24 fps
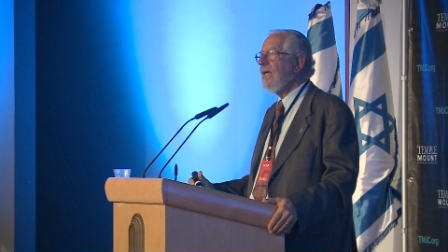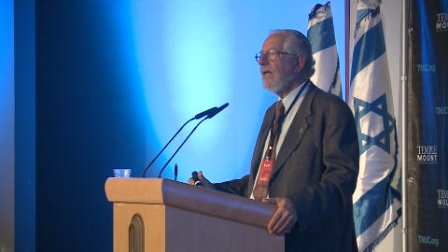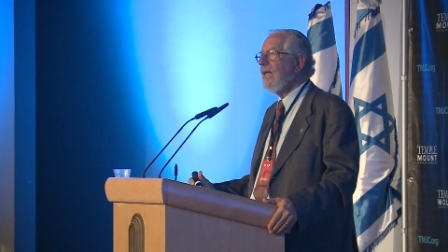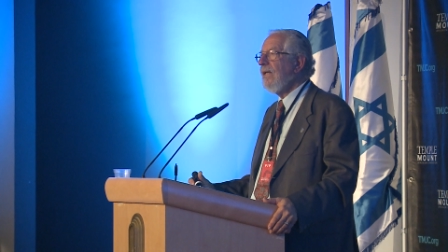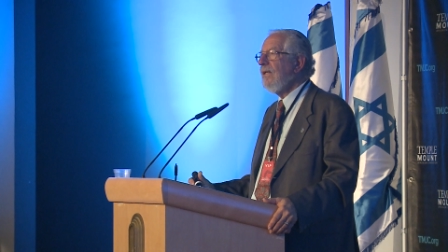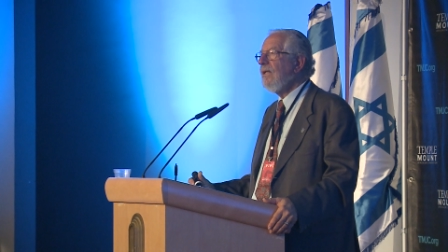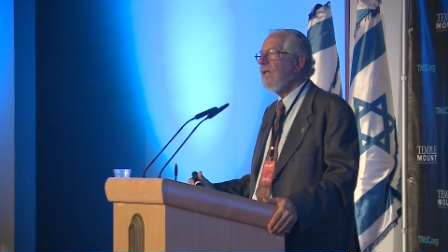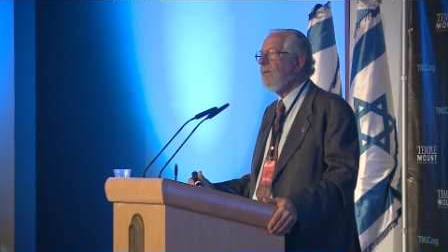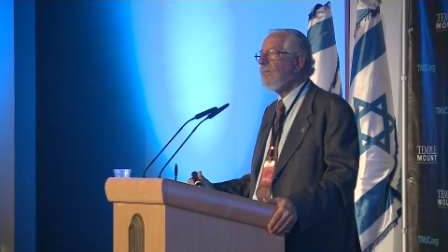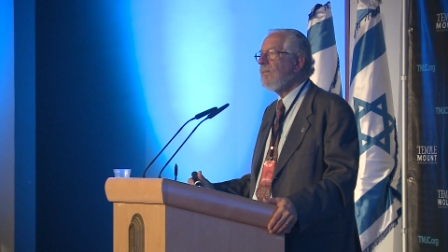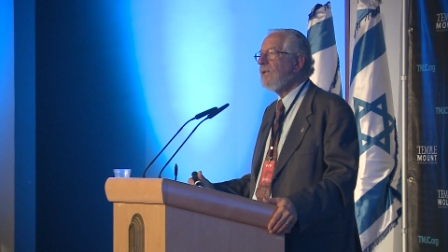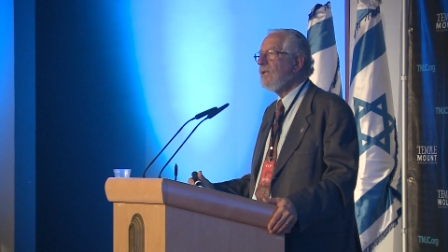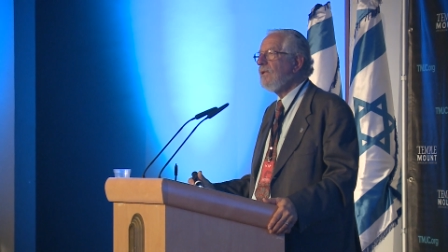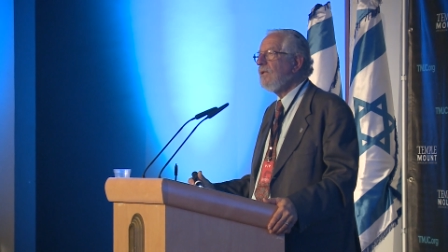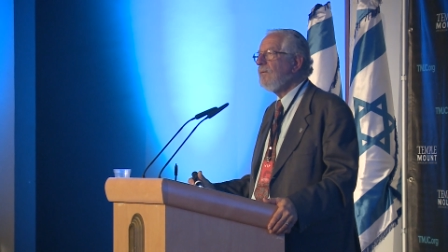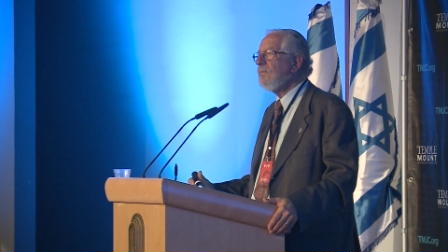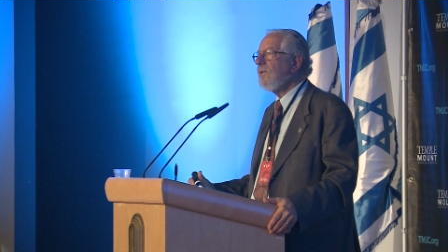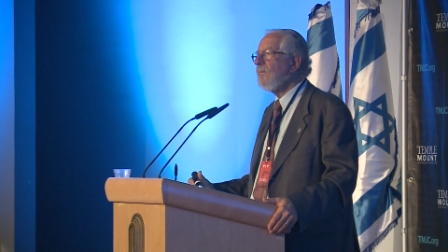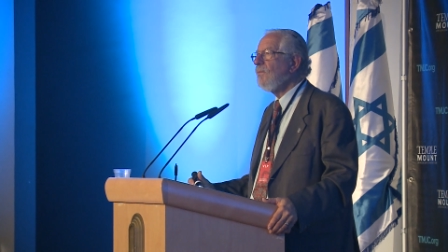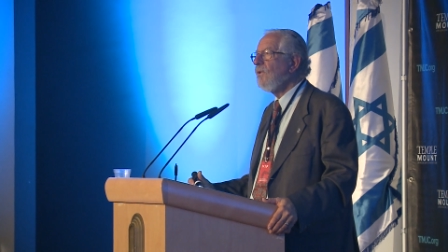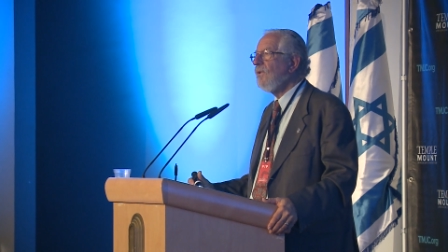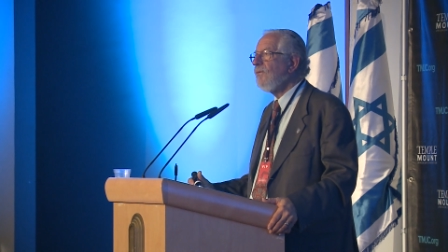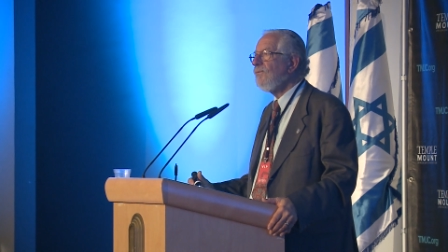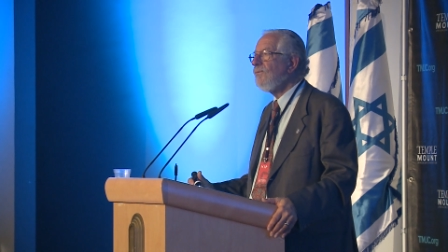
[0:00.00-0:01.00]
getting up a little
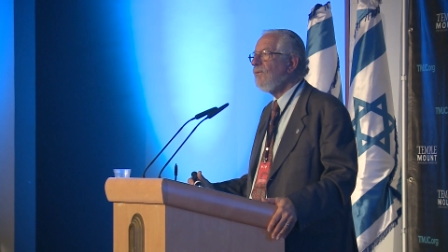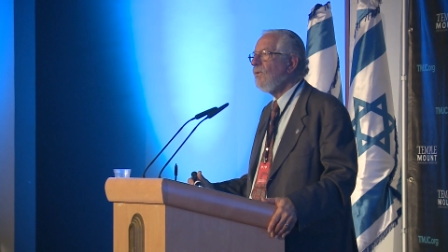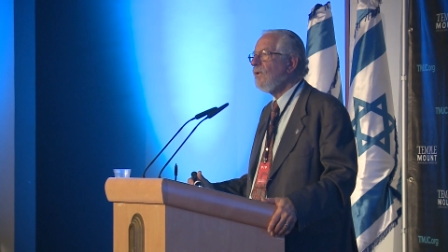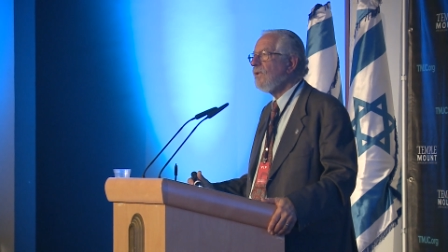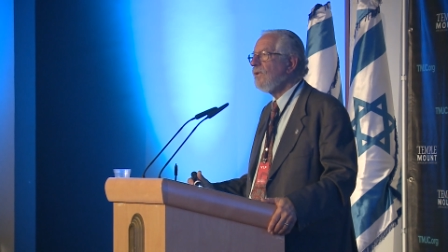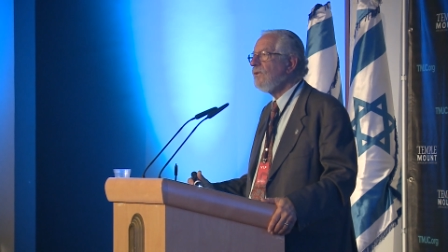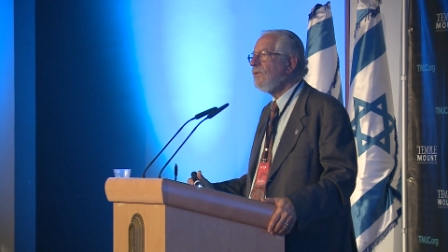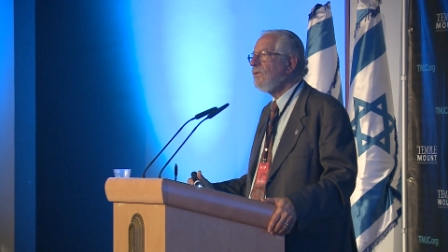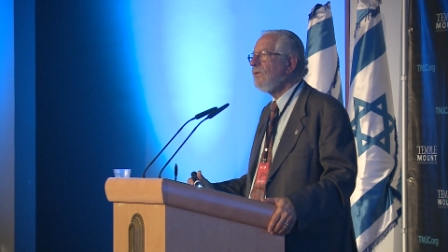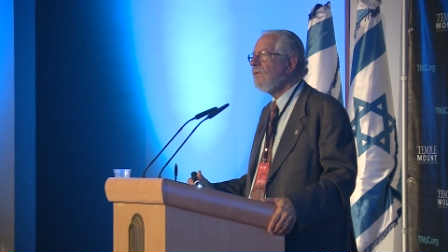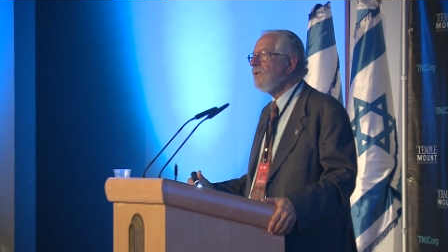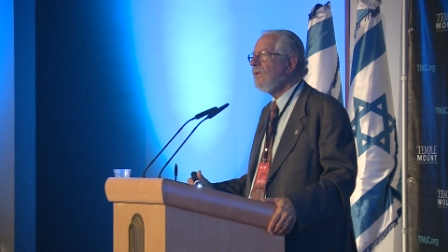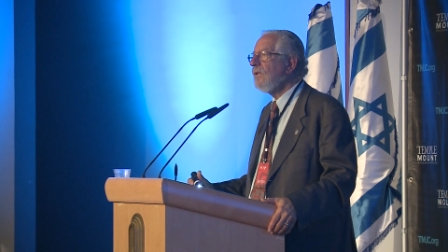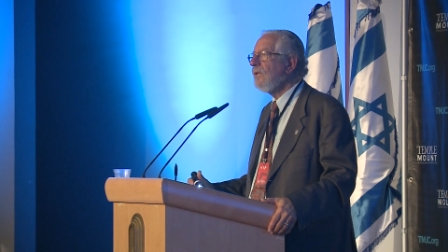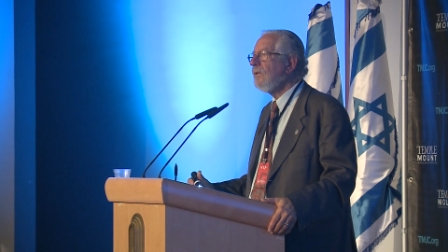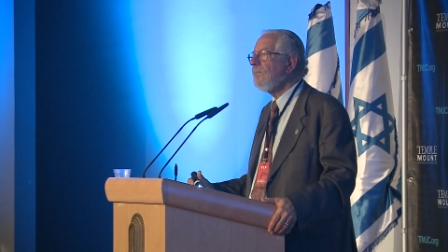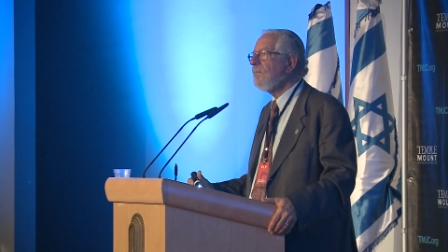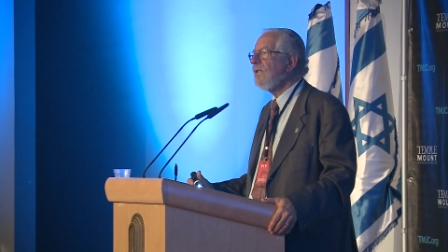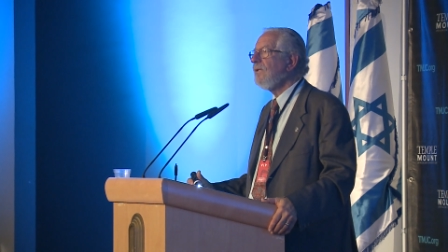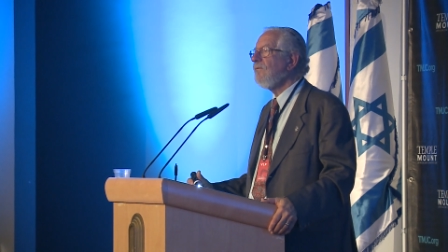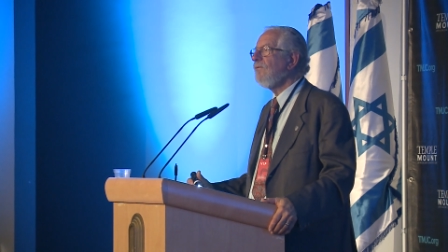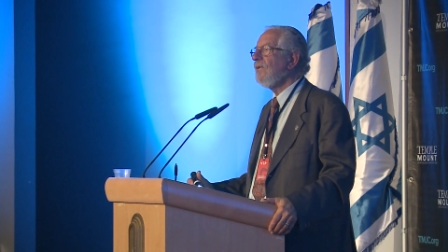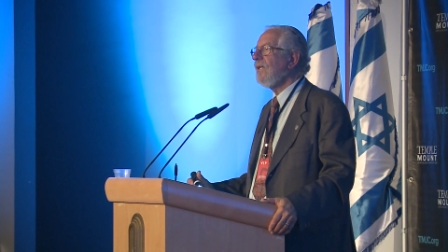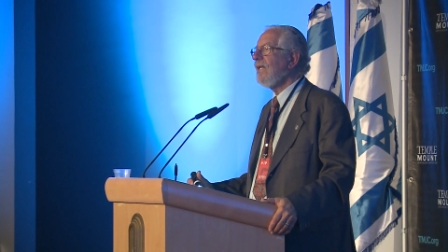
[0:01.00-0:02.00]
bit more fortitude, a little
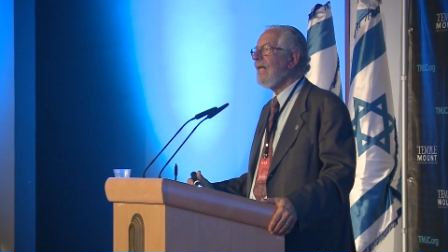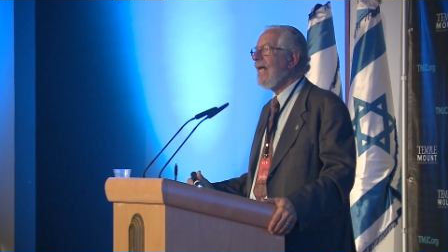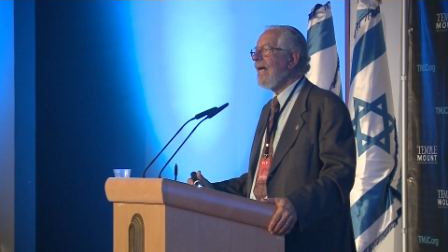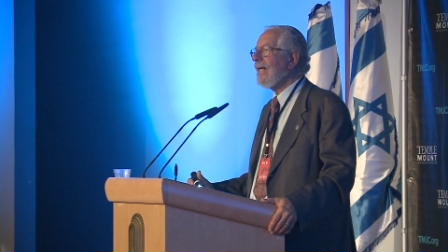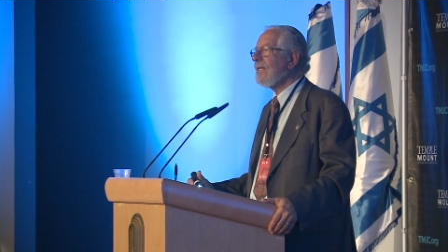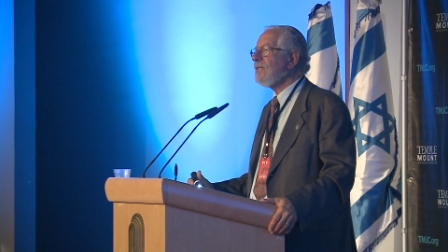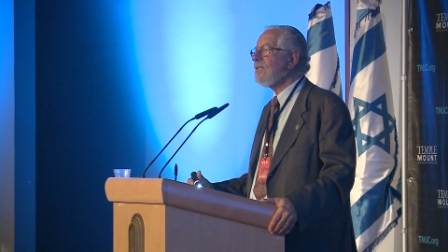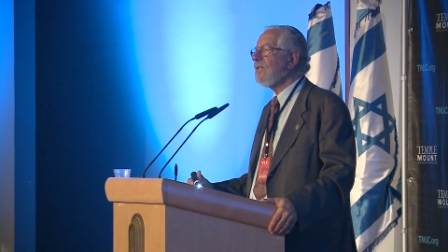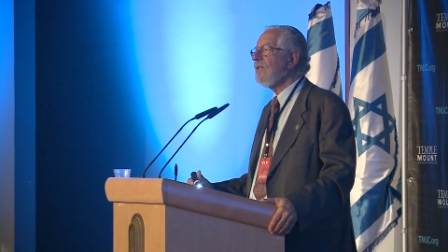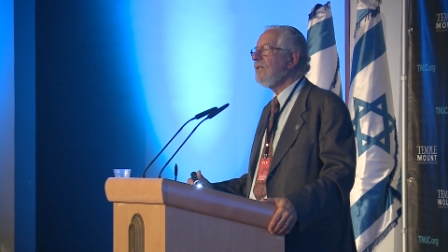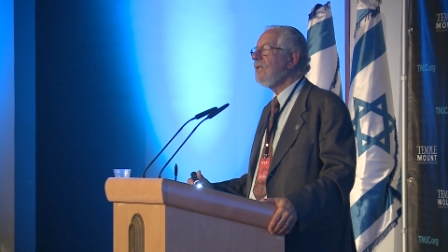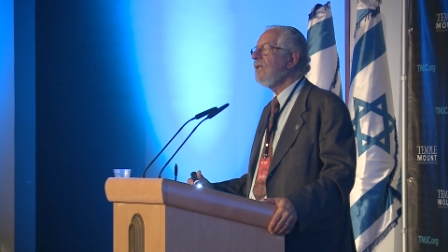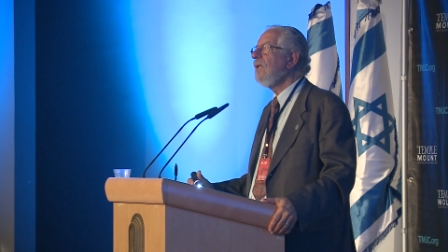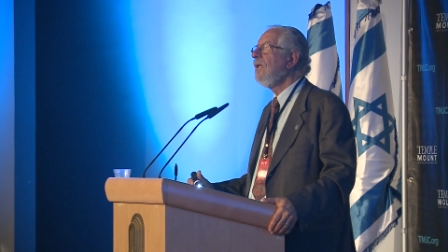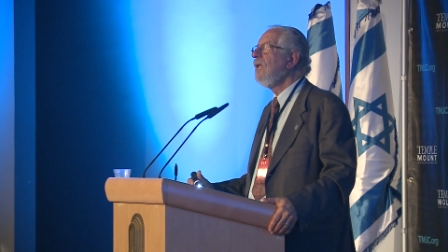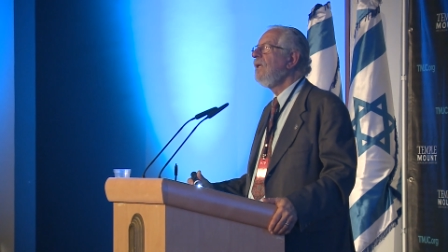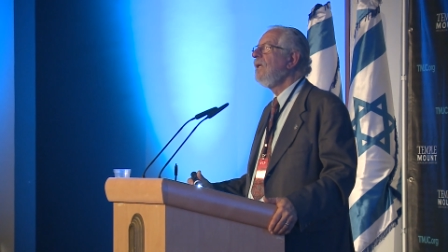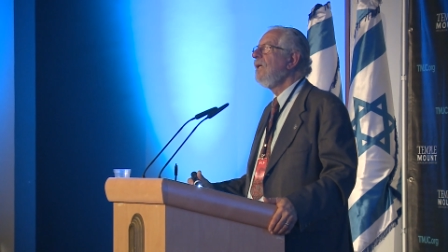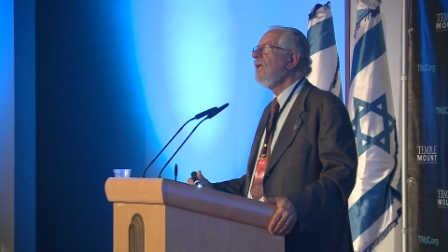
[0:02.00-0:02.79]
bit relaxing